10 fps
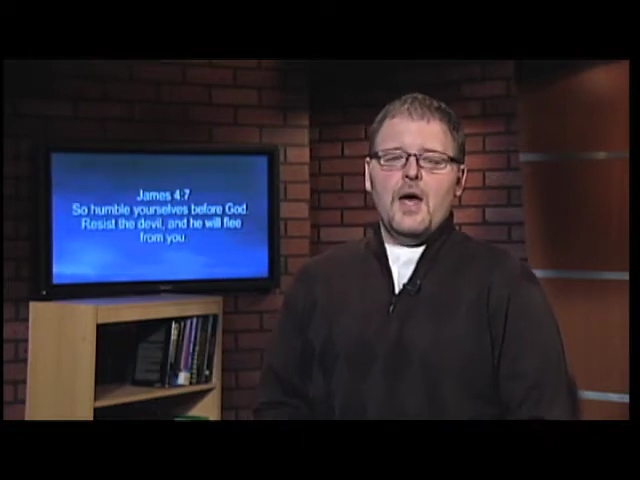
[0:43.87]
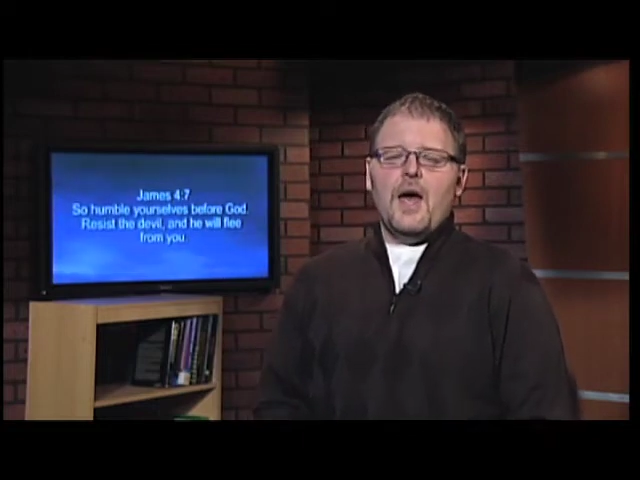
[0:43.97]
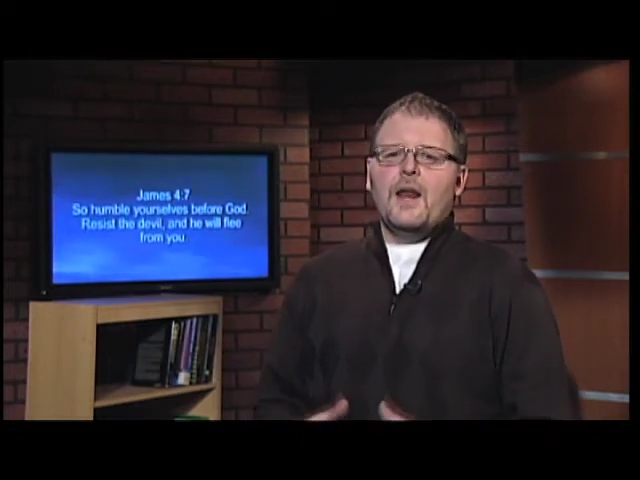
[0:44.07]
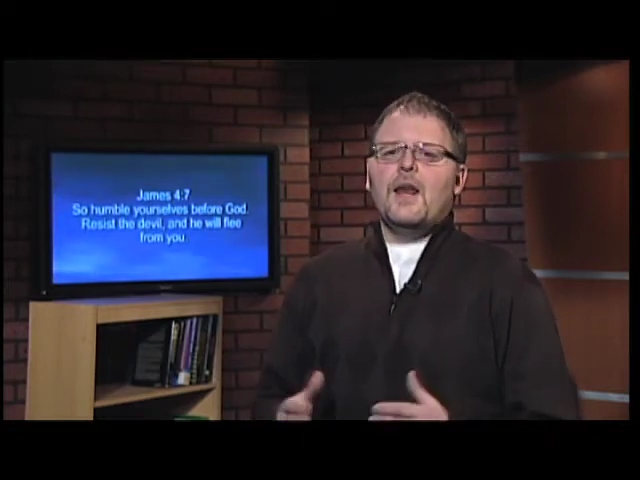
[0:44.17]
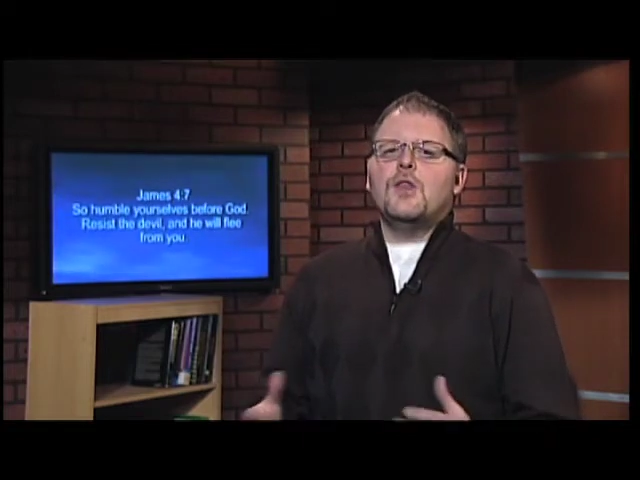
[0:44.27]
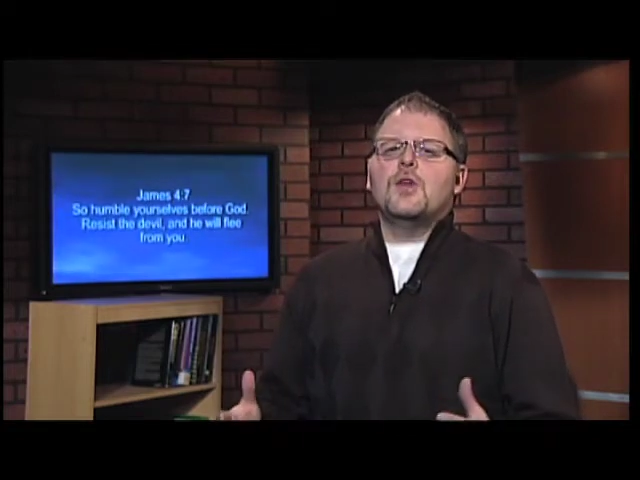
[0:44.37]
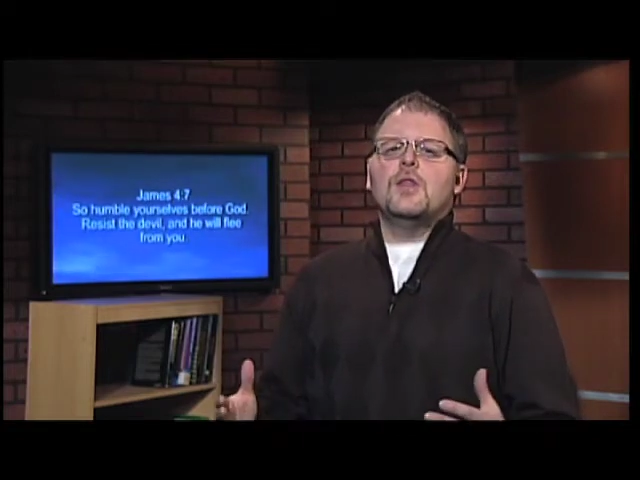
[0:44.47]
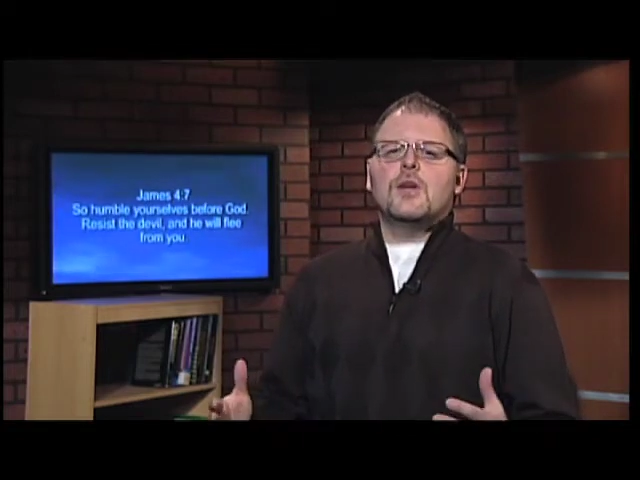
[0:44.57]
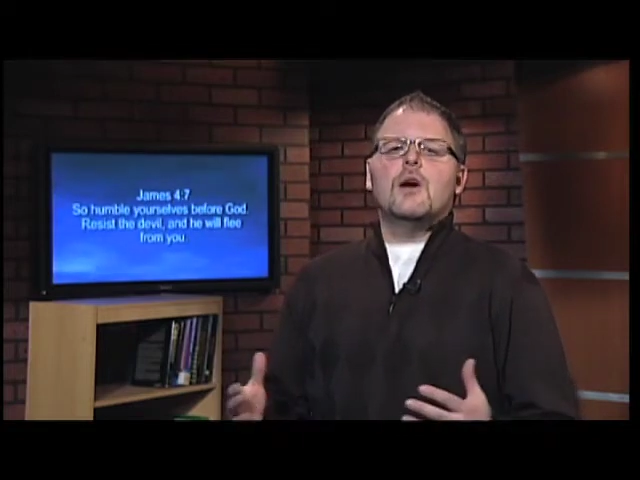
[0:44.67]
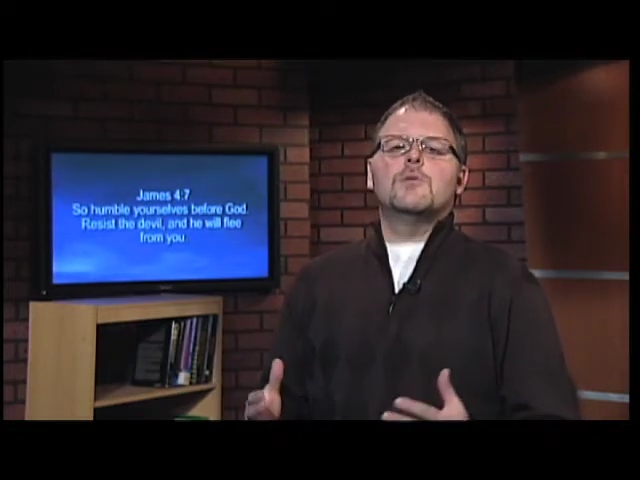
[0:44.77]
and anything
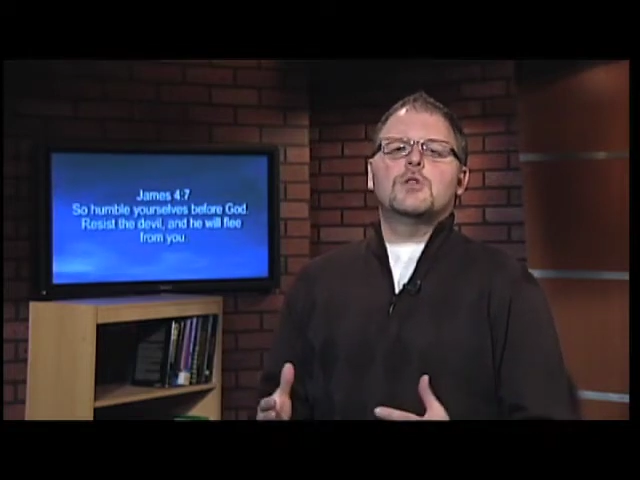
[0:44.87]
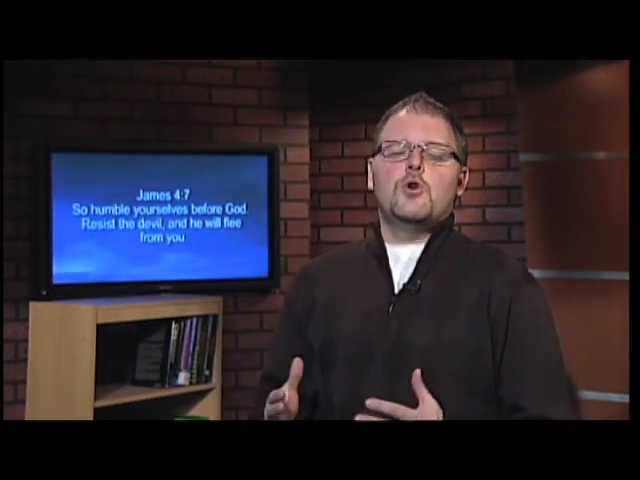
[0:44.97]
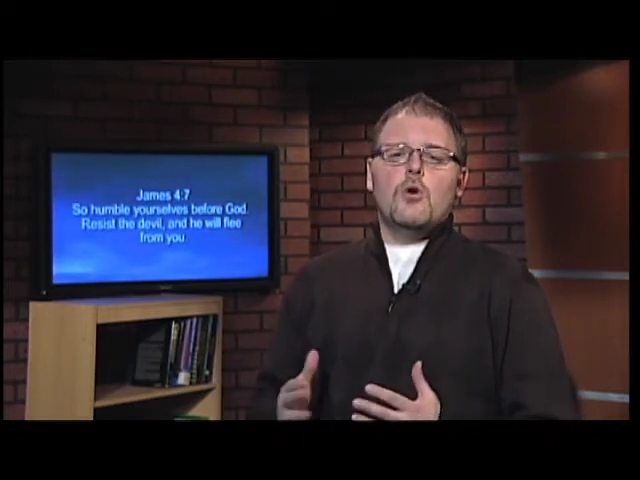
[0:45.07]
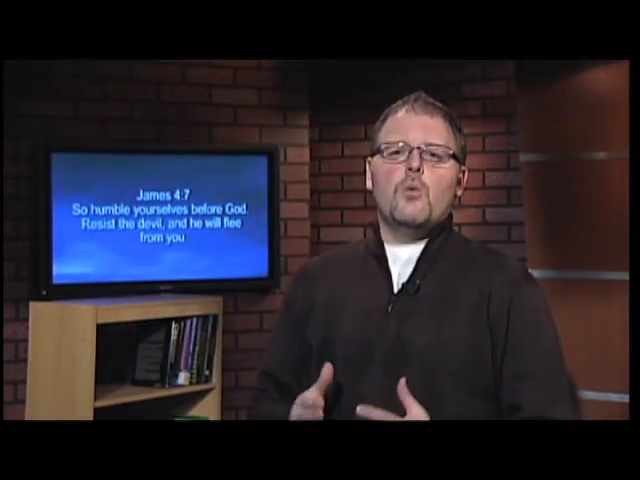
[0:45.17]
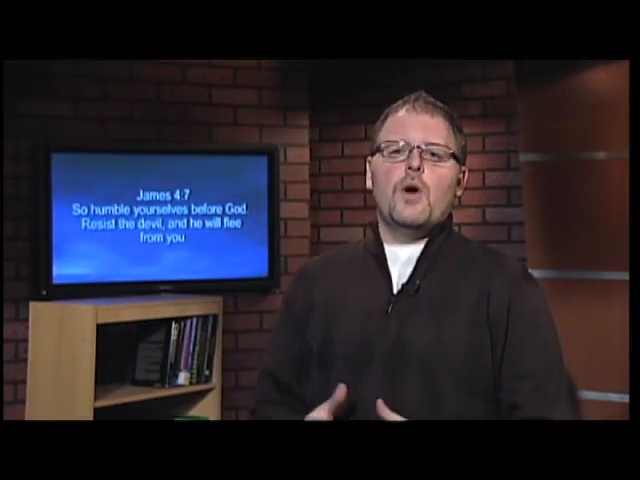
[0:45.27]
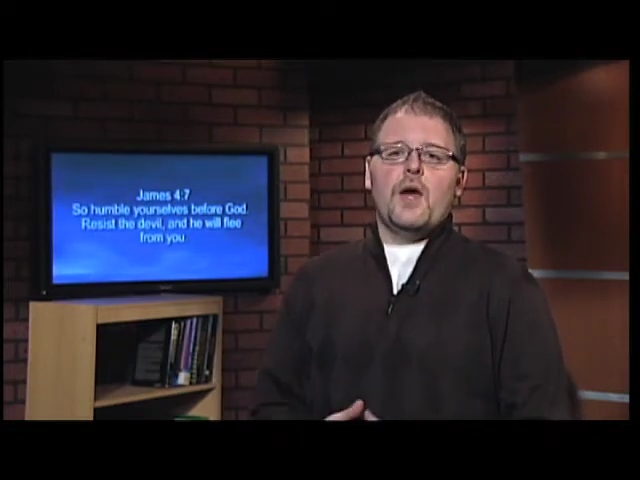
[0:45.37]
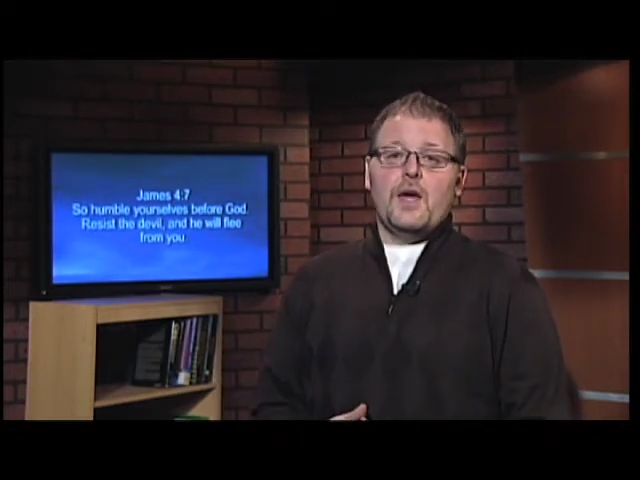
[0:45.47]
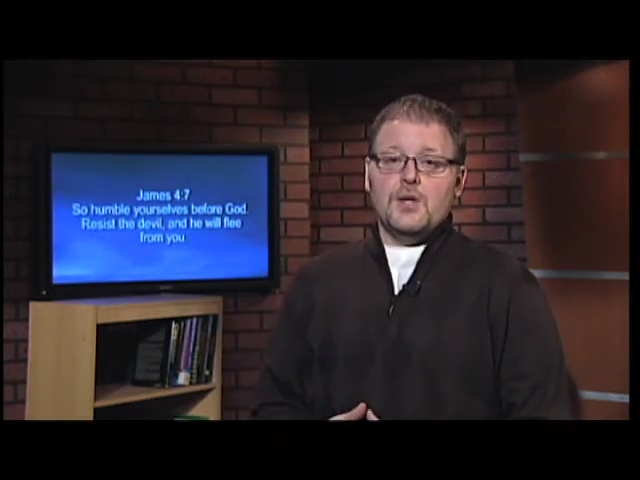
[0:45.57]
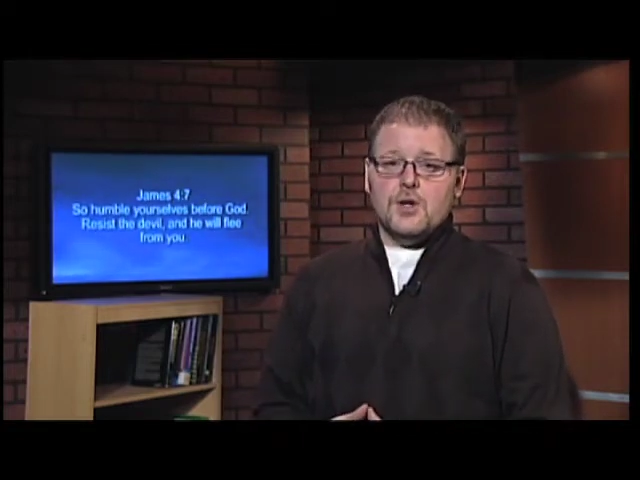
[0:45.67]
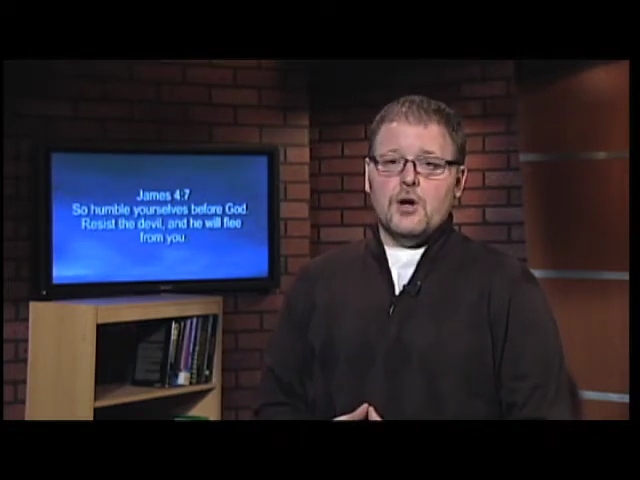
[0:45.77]
that comes your
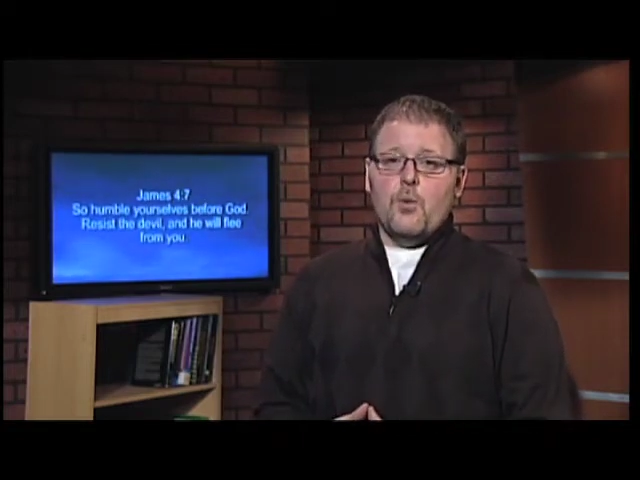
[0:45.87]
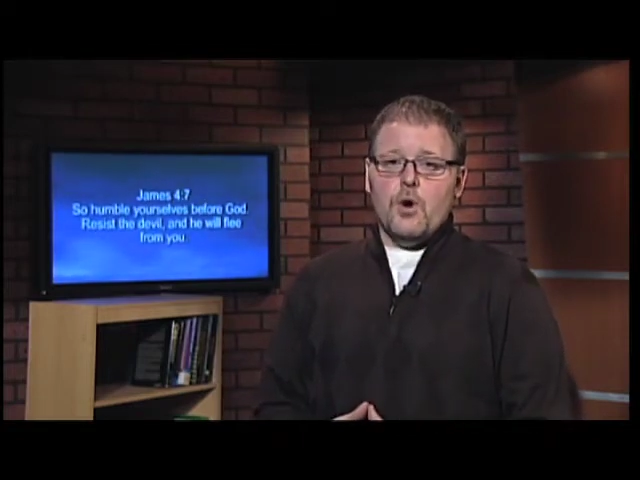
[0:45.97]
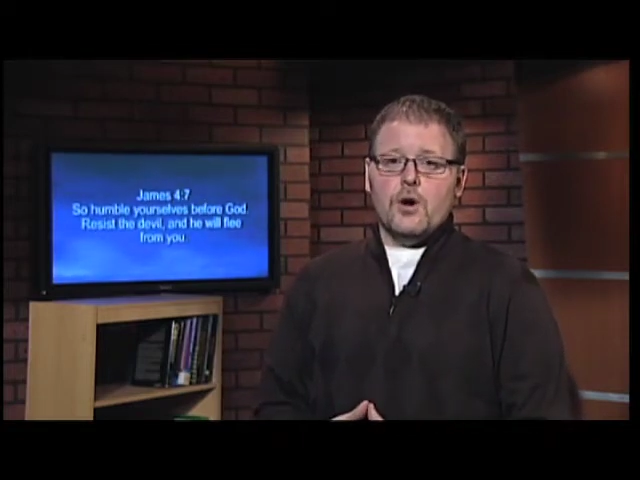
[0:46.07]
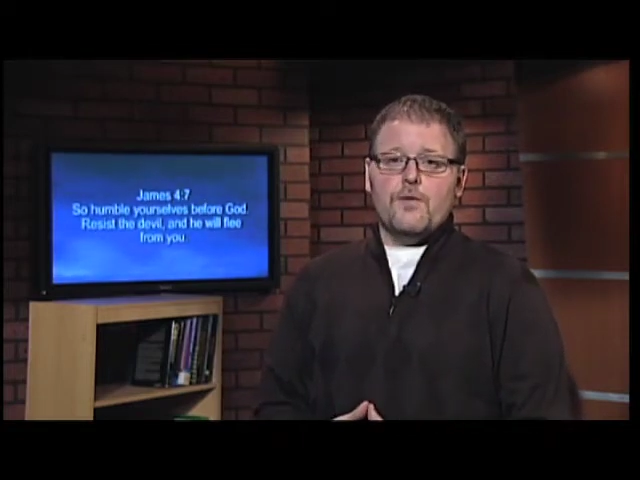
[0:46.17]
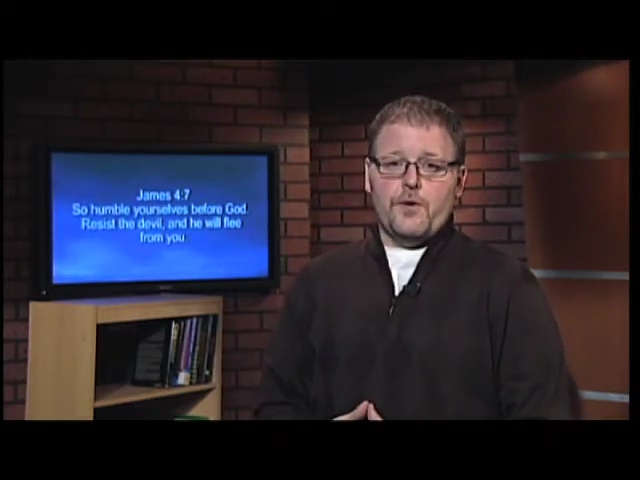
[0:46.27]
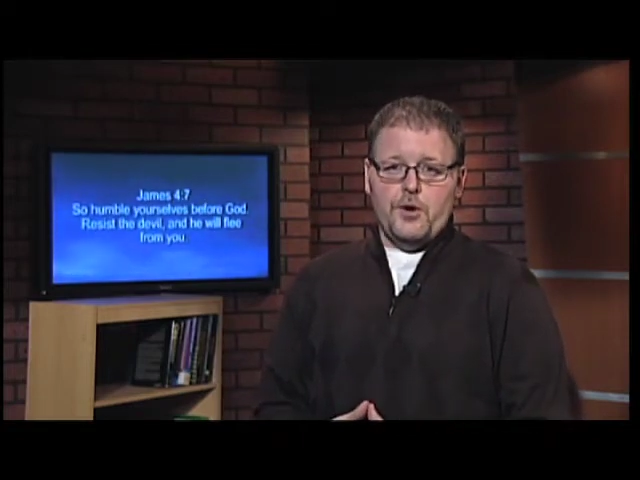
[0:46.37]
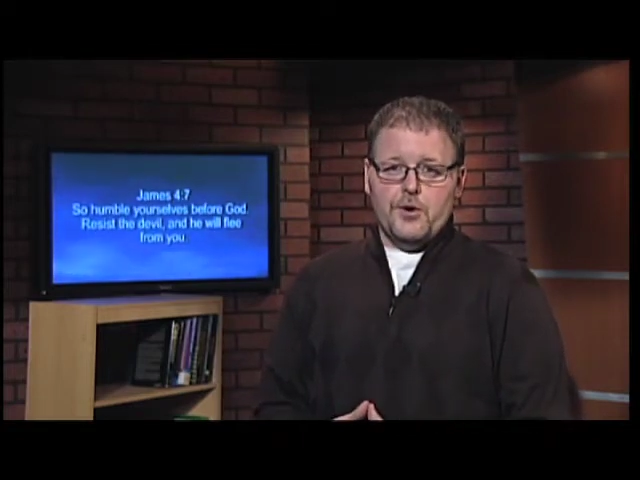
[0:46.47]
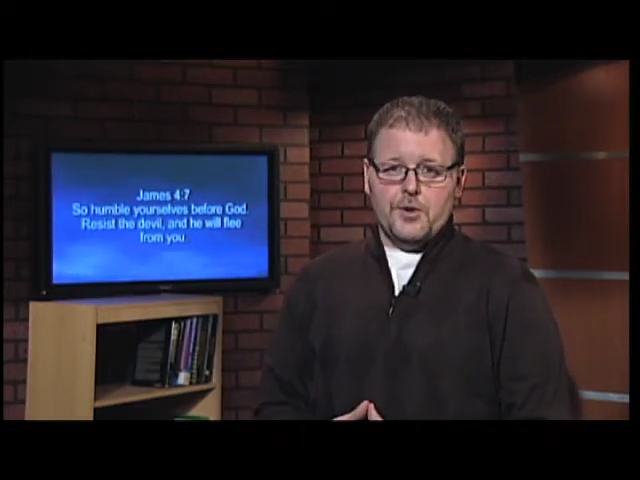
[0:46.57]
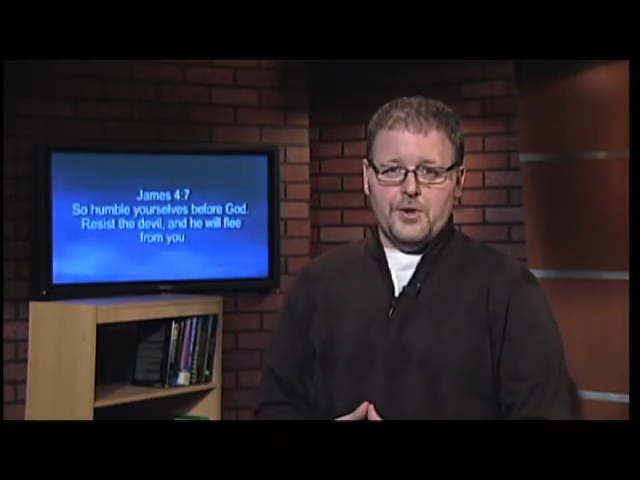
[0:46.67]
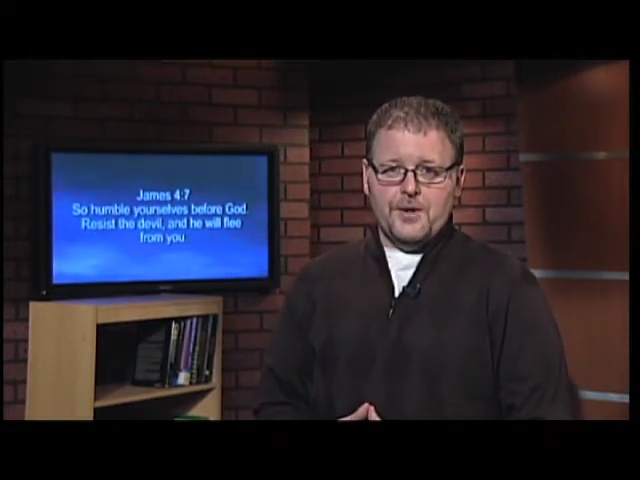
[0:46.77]
way, He's going to work for
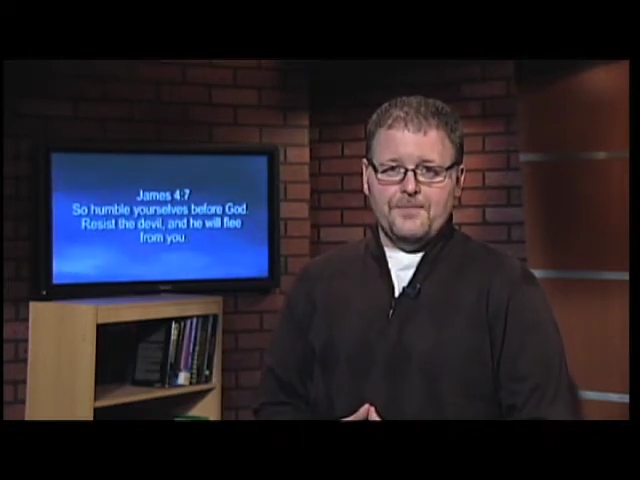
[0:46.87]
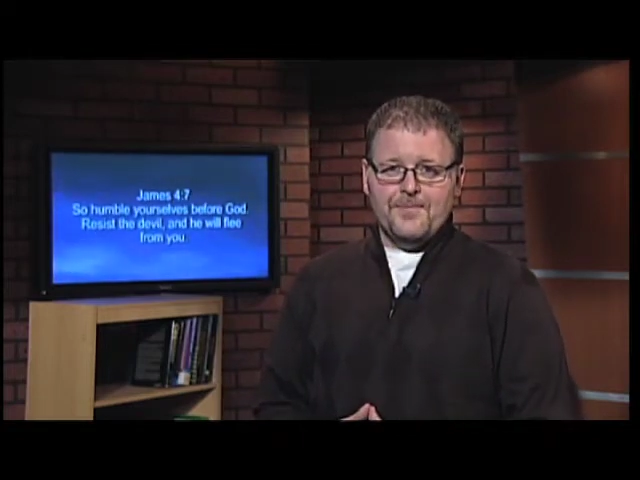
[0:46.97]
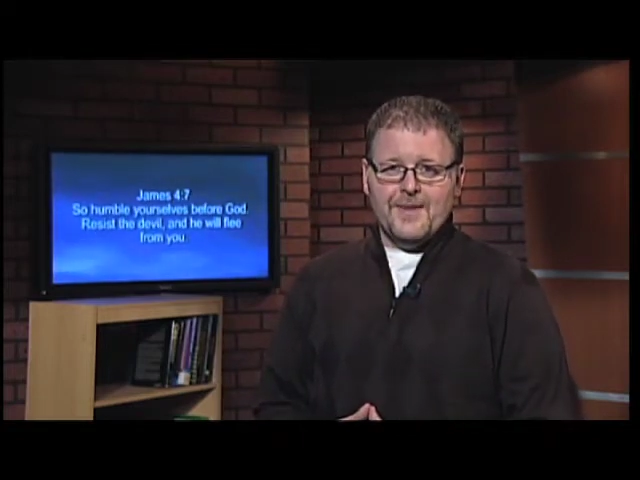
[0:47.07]
your good.